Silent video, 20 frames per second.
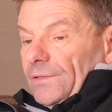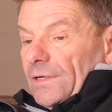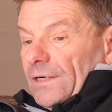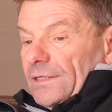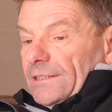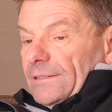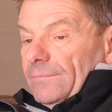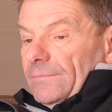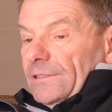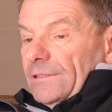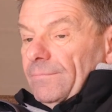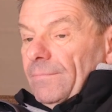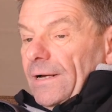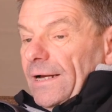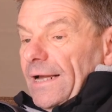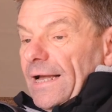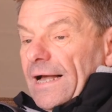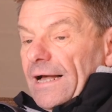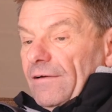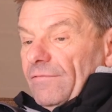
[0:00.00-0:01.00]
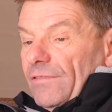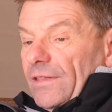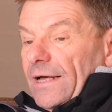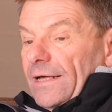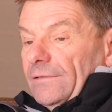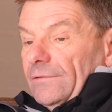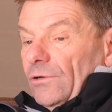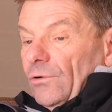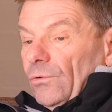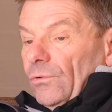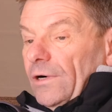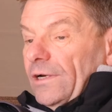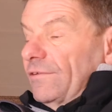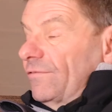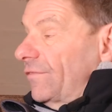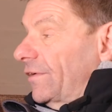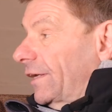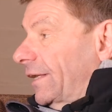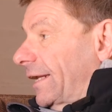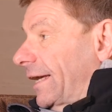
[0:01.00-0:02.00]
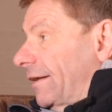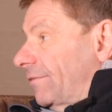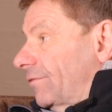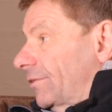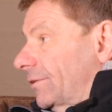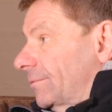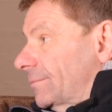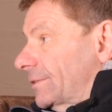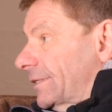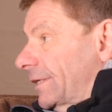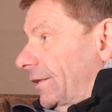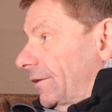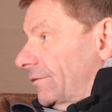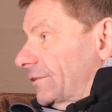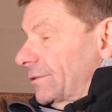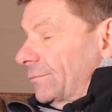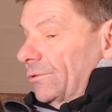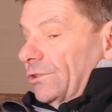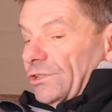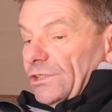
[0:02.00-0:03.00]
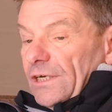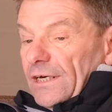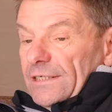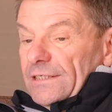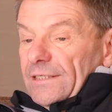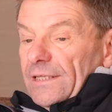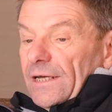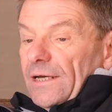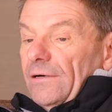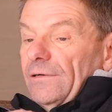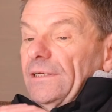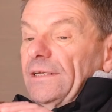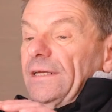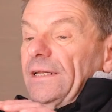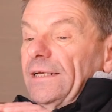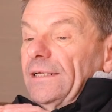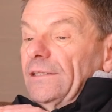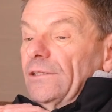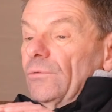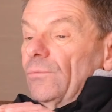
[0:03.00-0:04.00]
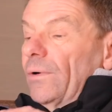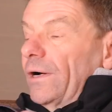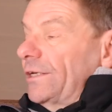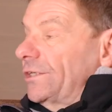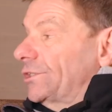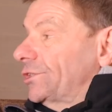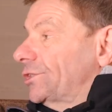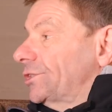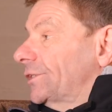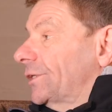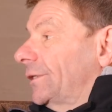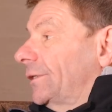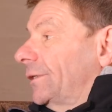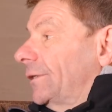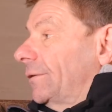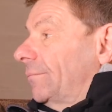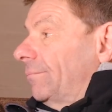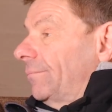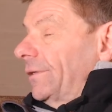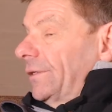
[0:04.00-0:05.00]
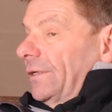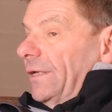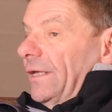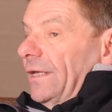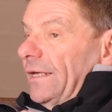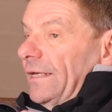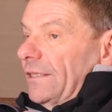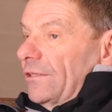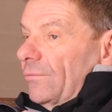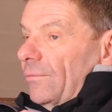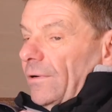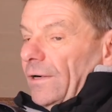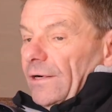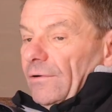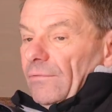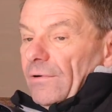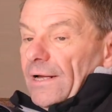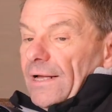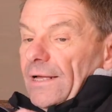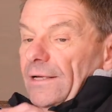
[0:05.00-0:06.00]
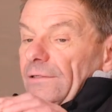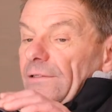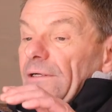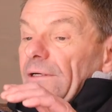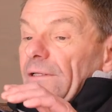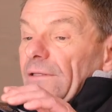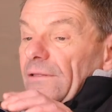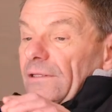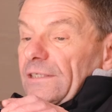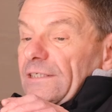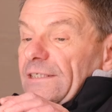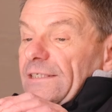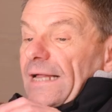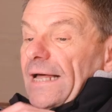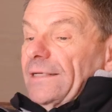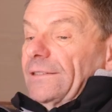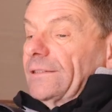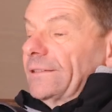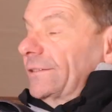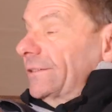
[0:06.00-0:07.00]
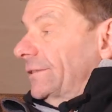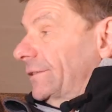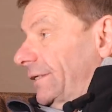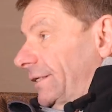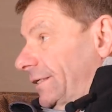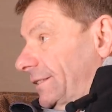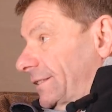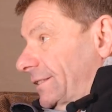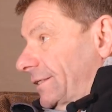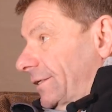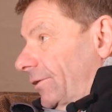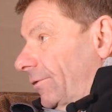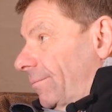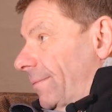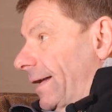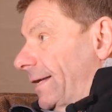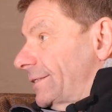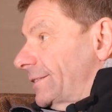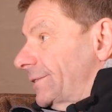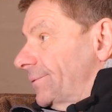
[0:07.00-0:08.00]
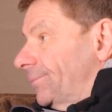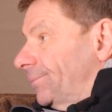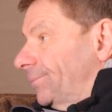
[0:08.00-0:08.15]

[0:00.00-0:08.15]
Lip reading: customers may have that already figured out for themselves, in which case they only need the winch, but either way round the standard is still met.